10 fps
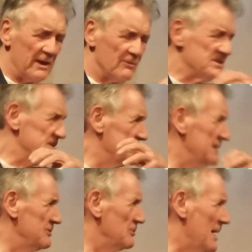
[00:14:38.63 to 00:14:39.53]
fabric
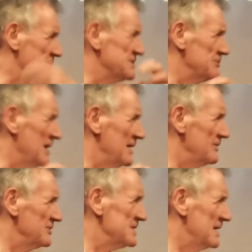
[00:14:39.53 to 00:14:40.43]
which is then wrapped
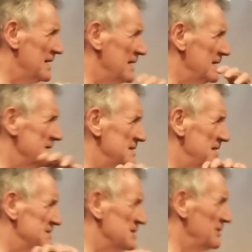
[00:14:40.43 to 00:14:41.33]
around,
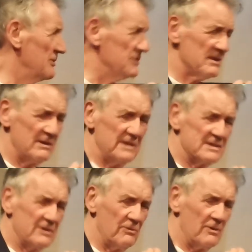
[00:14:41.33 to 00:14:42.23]
and so you've got
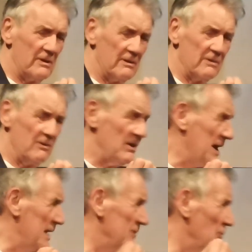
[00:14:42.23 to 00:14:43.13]
it's your
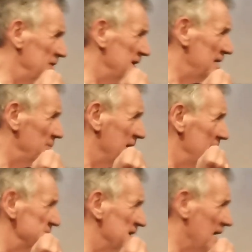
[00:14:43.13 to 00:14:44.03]
hand. One
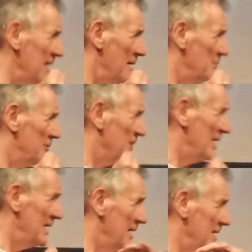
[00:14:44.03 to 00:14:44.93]
hand becomes a
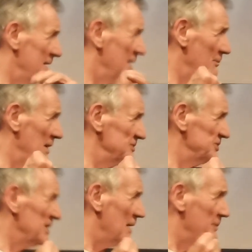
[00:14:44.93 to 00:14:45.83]
club, really,
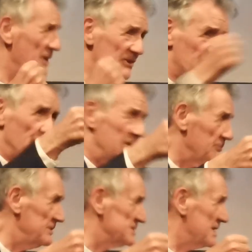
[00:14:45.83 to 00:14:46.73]
bulging club, and
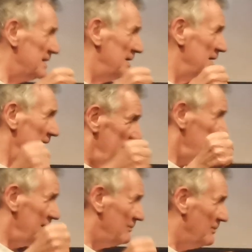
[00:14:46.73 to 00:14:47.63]
that's the one which they
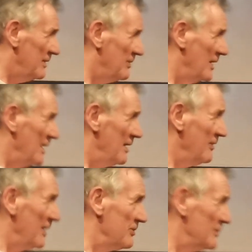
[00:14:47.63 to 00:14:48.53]
hit with.
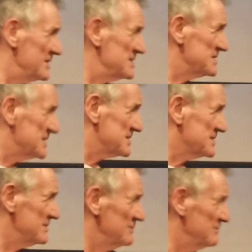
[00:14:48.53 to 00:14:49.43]
The other one is
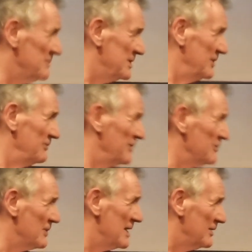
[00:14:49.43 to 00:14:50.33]
just to
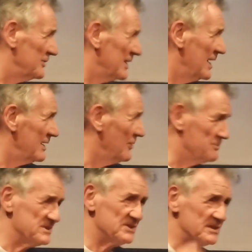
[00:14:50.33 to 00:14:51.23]
manoeuvre you around and
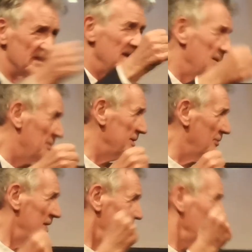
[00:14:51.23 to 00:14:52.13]
get your position,
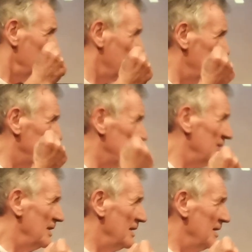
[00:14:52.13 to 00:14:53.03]
but you hit with
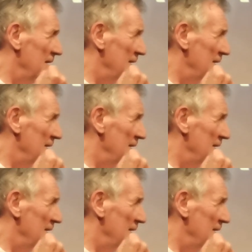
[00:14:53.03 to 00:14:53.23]
this